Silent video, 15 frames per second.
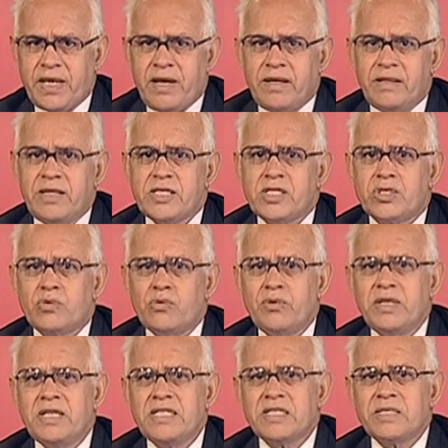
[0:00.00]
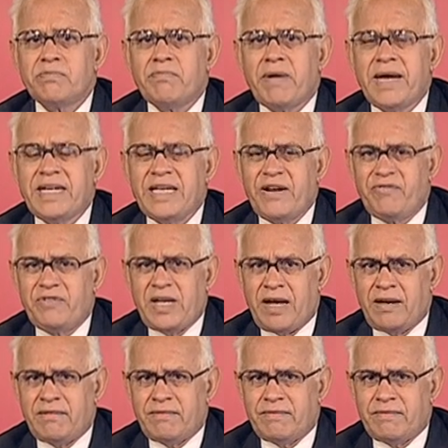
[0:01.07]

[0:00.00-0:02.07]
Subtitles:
the students might have done